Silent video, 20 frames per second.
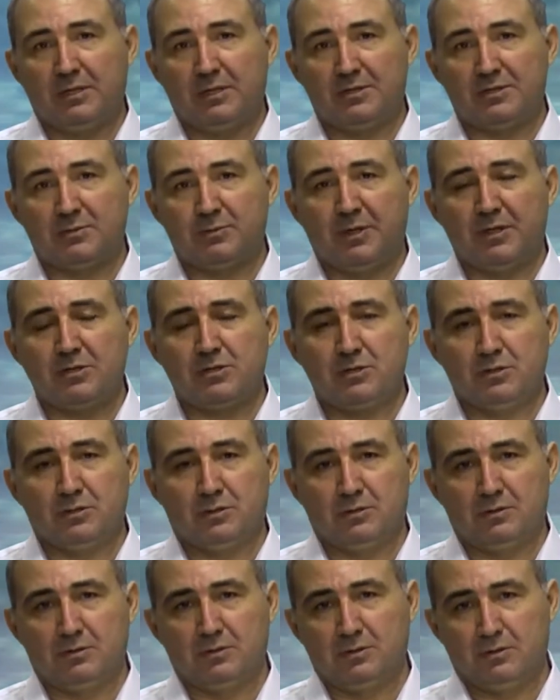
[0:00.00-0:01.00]
a
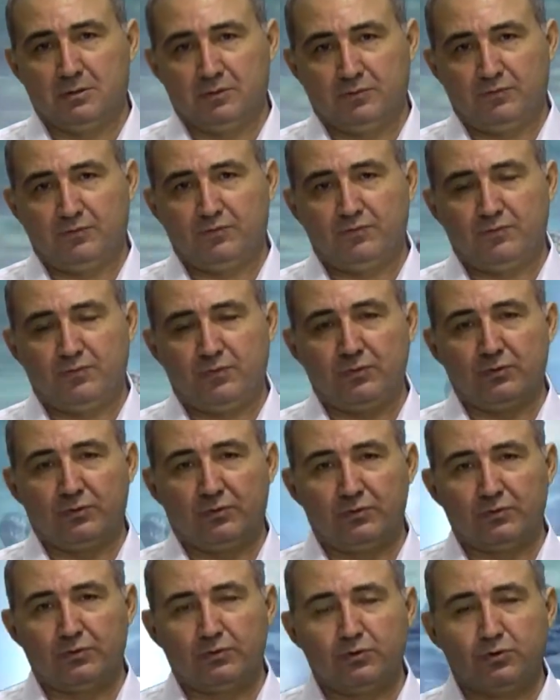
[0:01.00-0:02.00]
special food
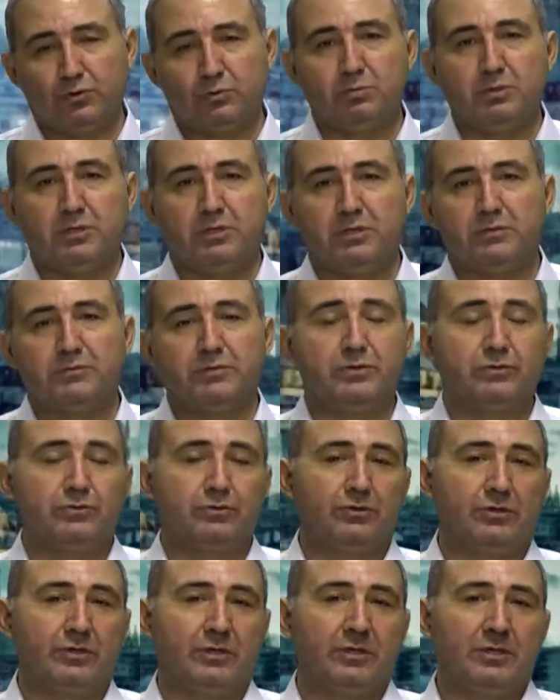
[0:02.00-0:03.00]
should be given to
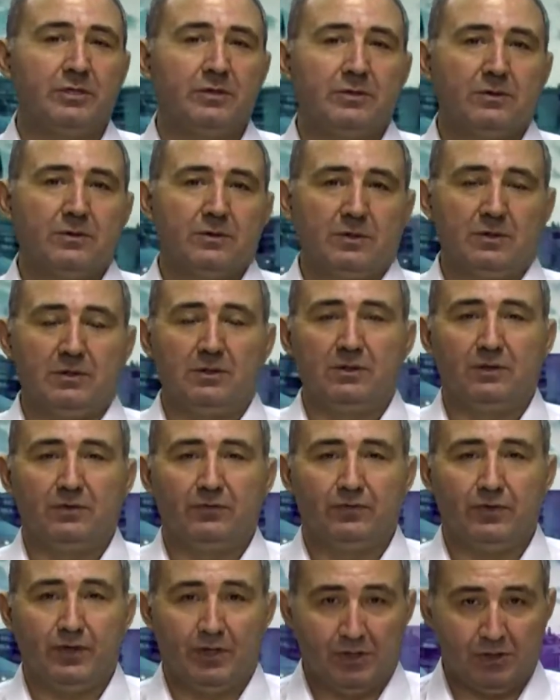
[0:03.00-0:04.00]
the
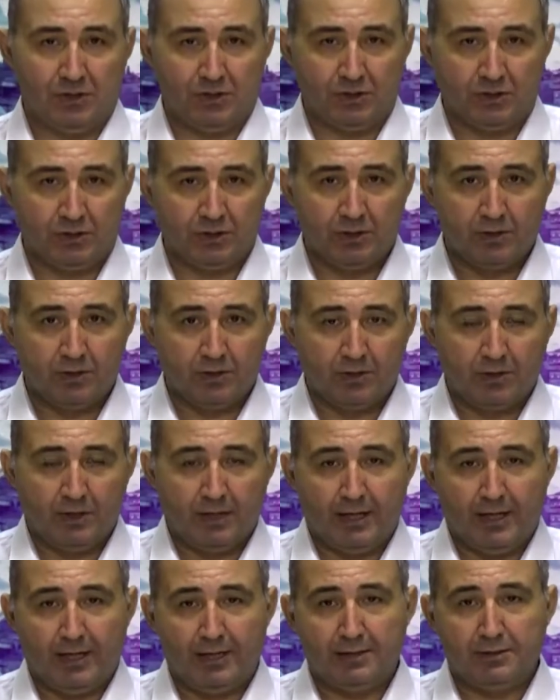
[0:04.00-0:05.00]
fish.
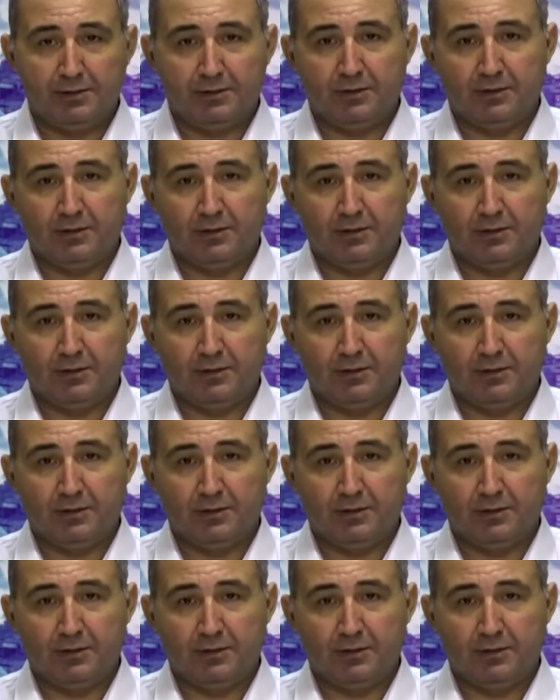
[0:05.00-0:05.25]
And